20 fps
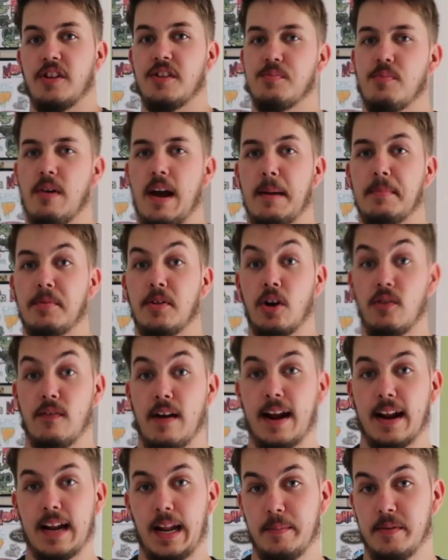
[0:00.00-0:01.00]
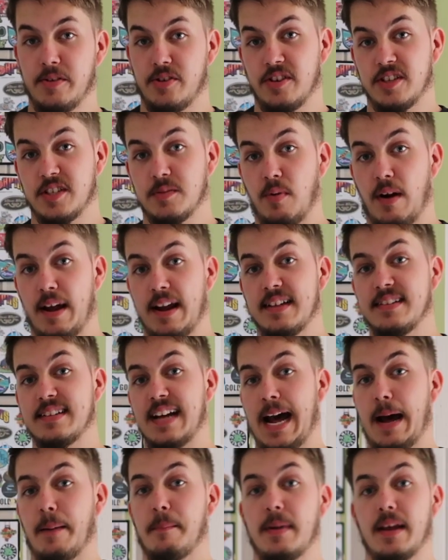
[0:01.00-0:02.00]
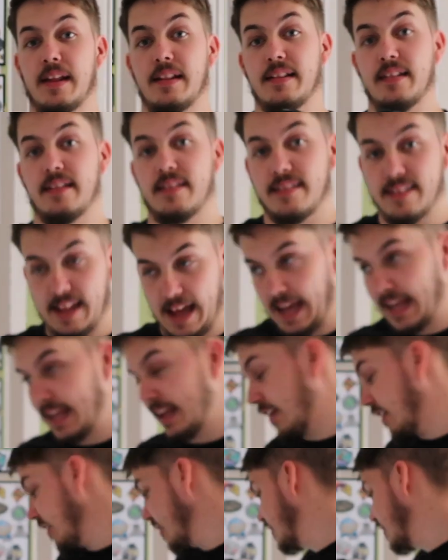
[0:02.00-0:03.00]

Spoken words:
to spray him directly but just spray his ambient tank.